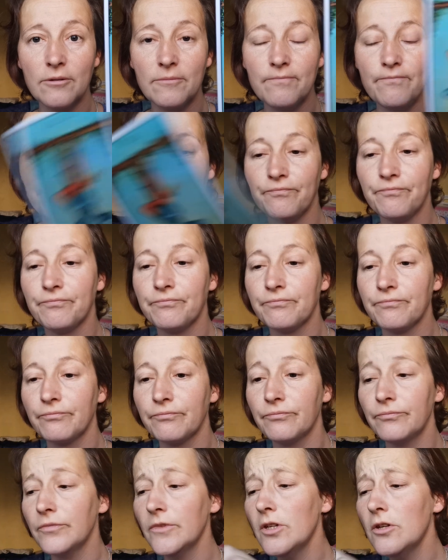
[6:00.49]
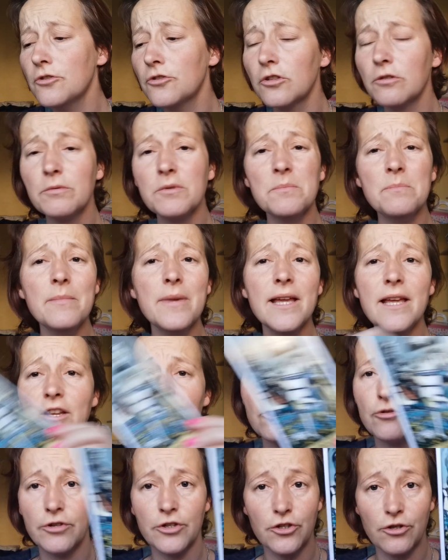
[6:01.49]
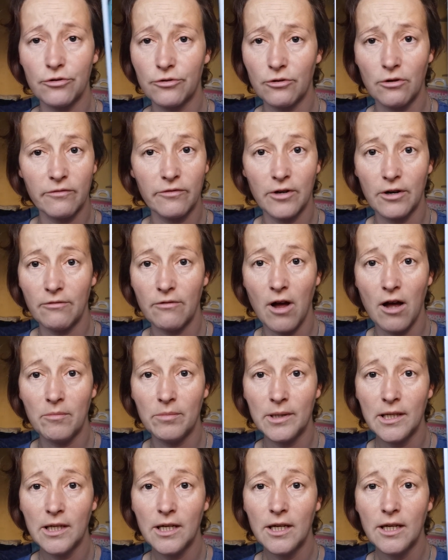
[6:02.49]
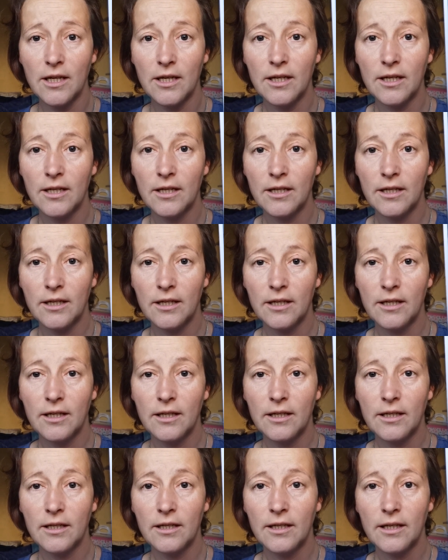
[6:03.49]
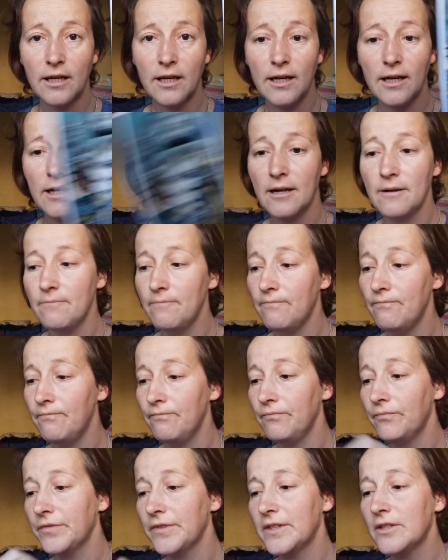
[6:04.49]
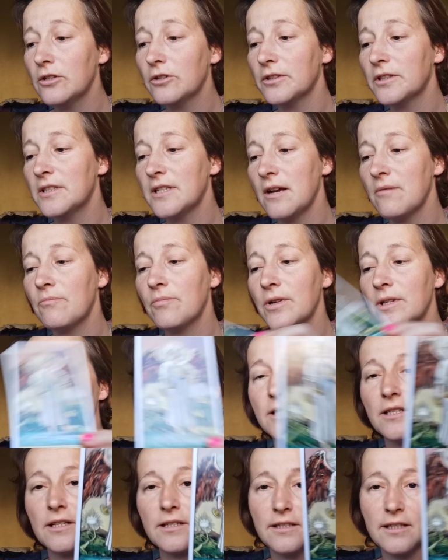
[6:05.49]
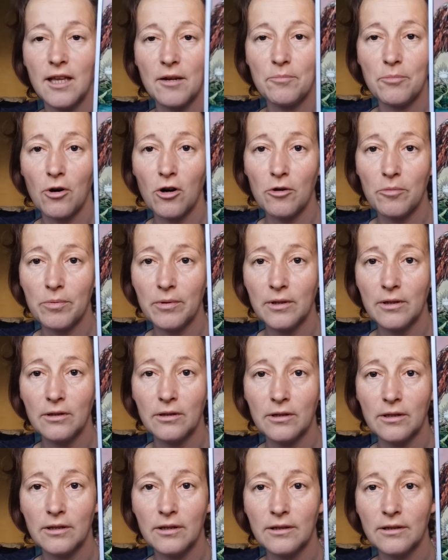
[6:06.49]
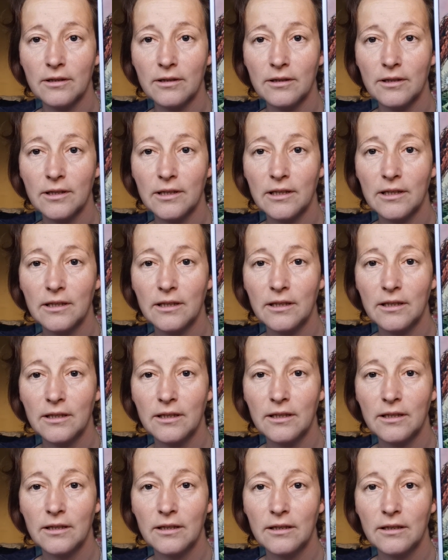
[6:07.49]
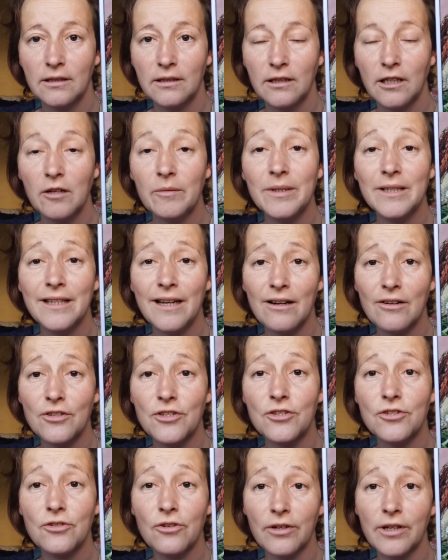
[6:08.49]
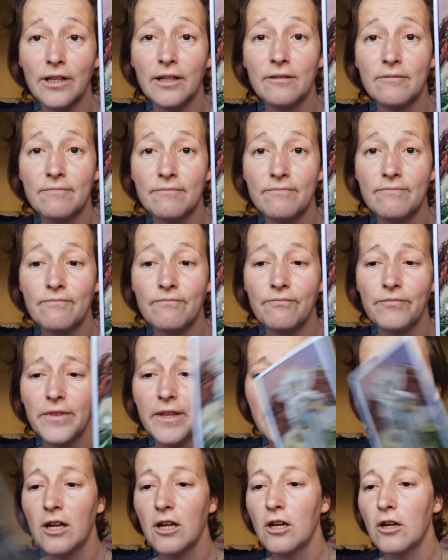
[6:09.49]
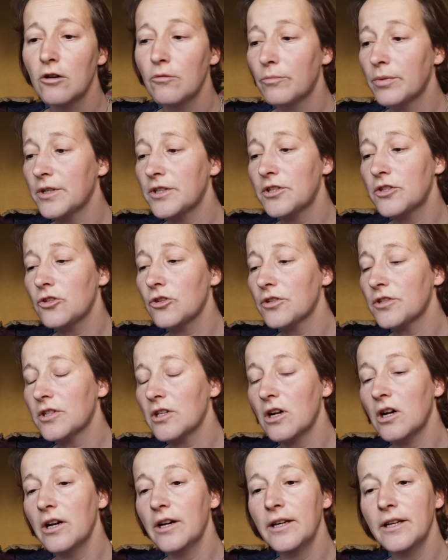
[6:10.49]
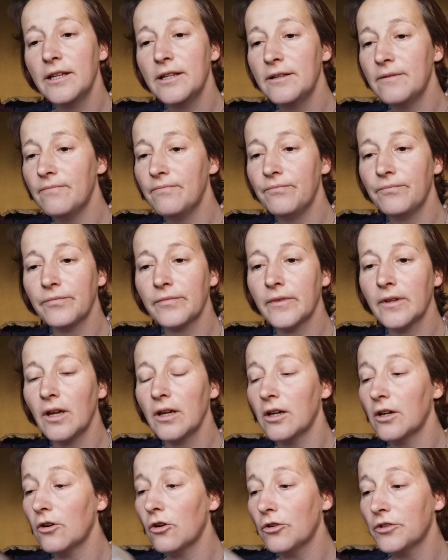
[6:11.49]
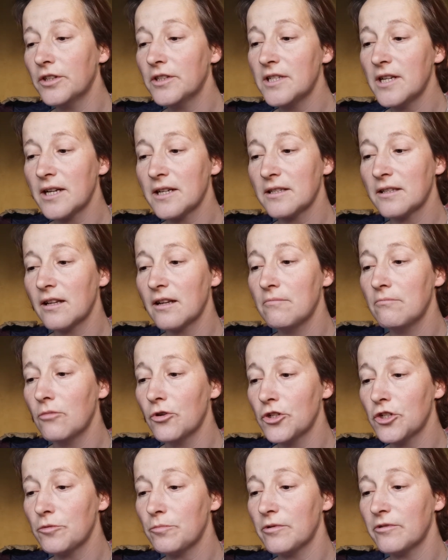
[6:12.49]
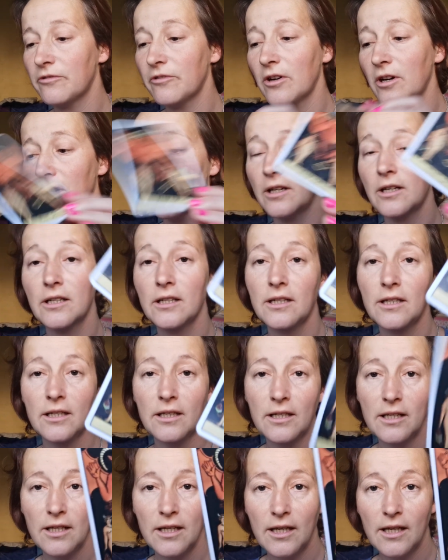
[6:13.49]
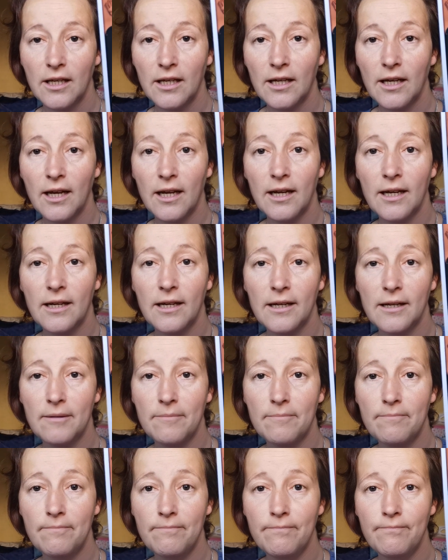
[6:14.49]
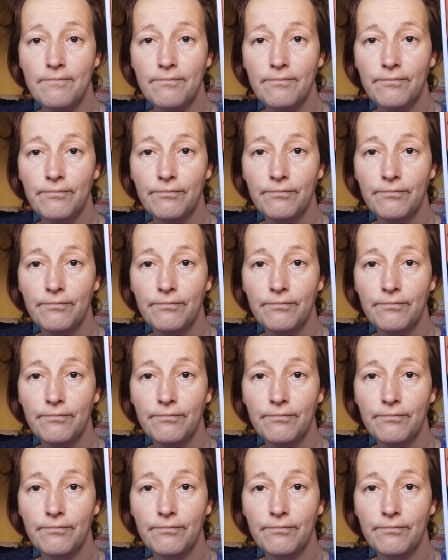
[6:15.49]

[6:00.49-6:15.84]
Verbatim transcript: know. So there's major issues over it, Rob. Um, look at the temperance. It's that purple look. I mean, they are stunning. But it's just, I I got other decks that I much prefer. Um,